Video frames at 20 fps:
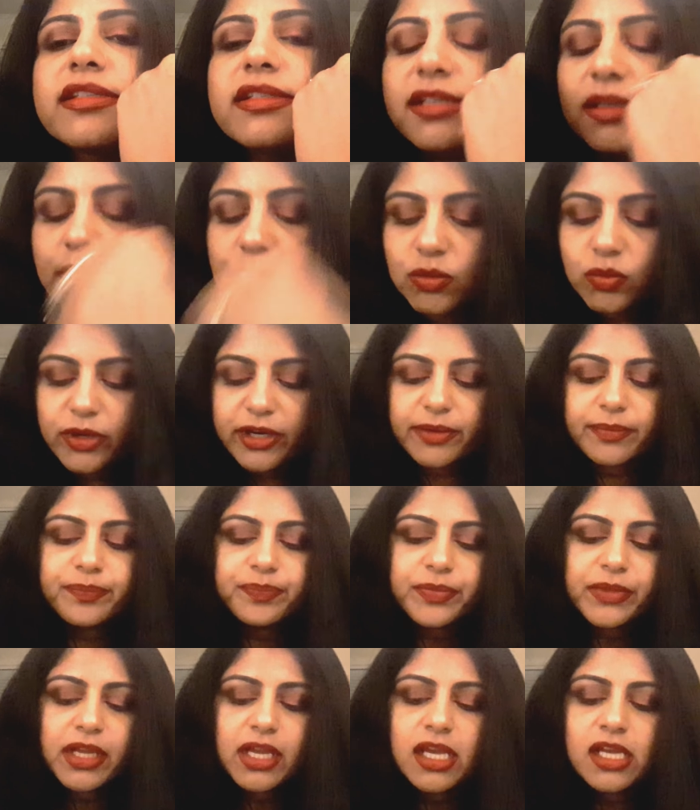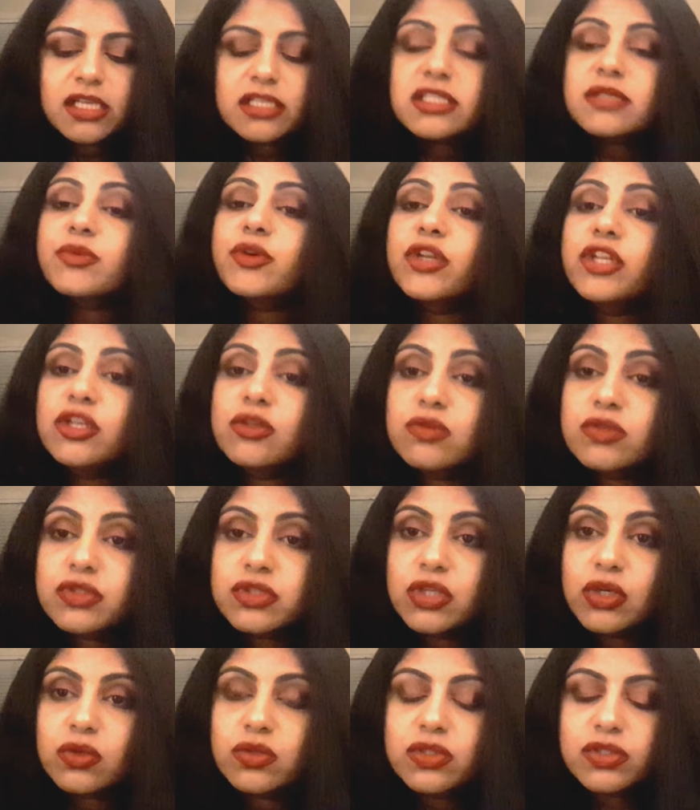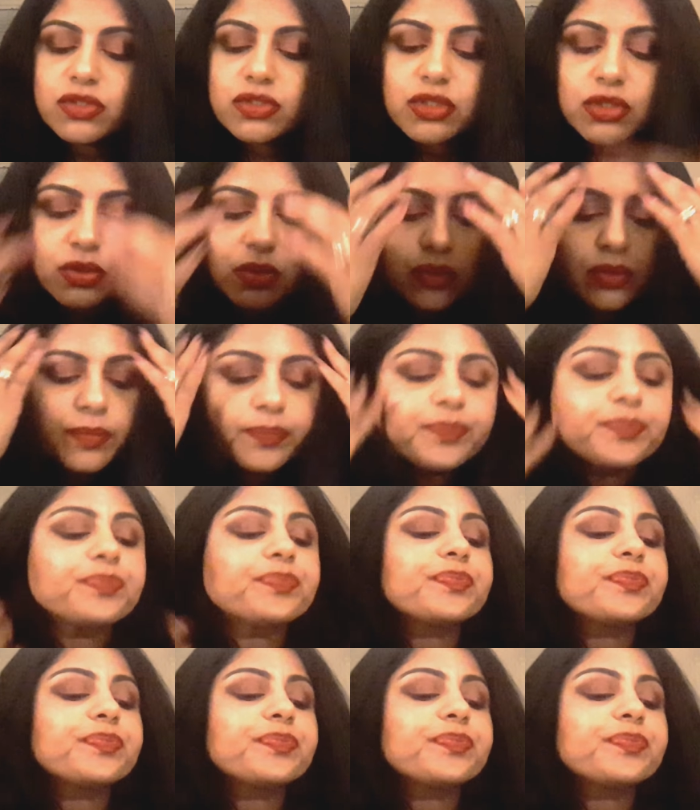a double wear. So I'm going to use those two.